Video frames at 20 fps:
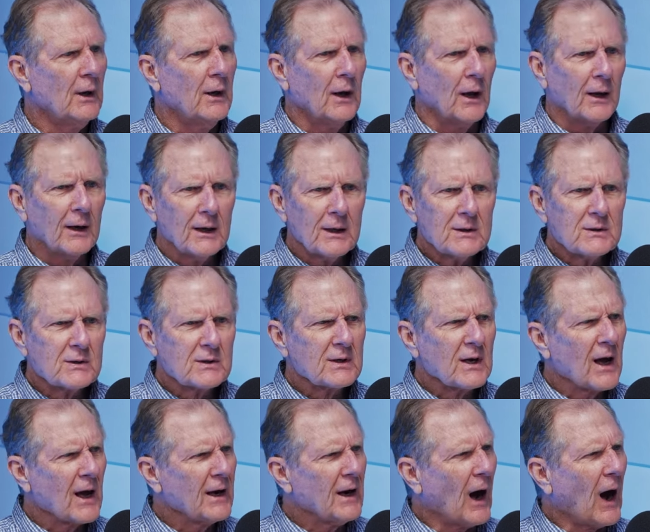And he
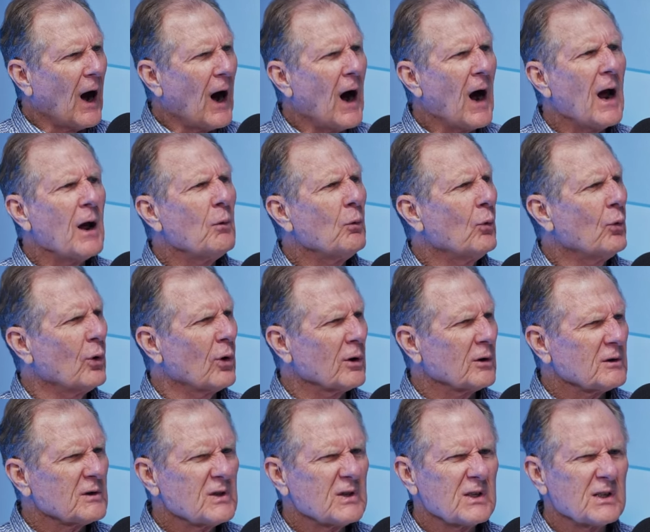said, I
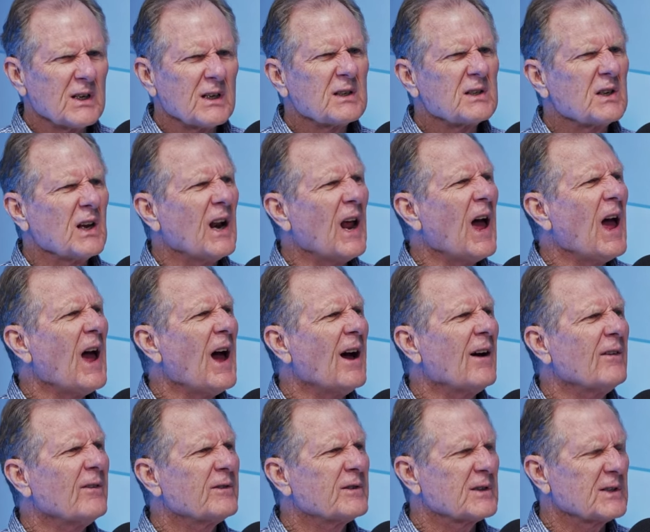work
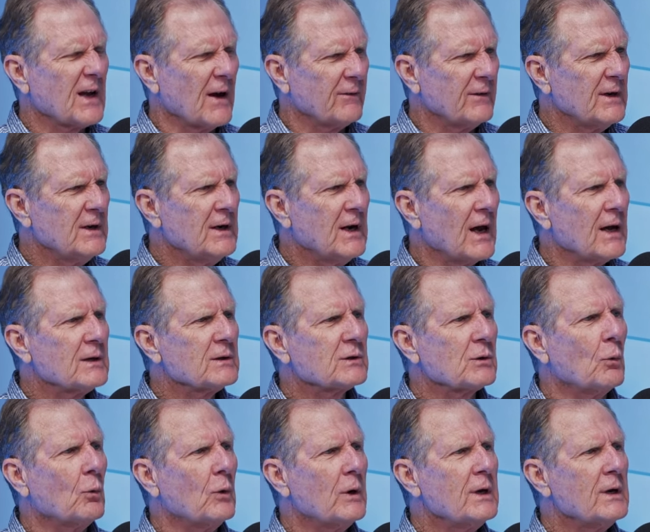6.5, 7 days
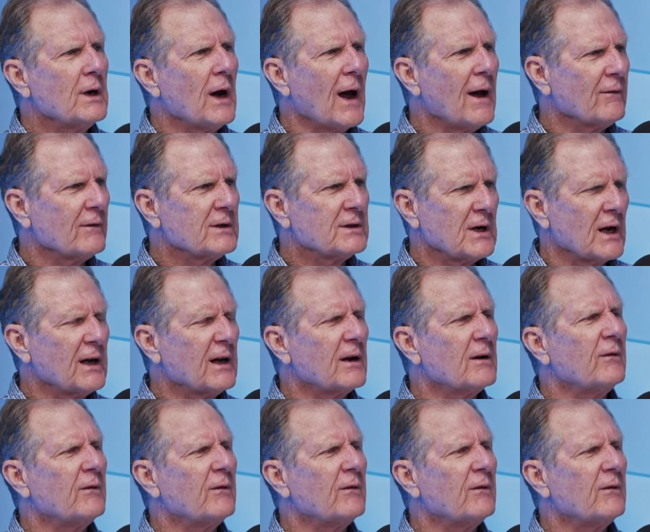a week. I haven't taken a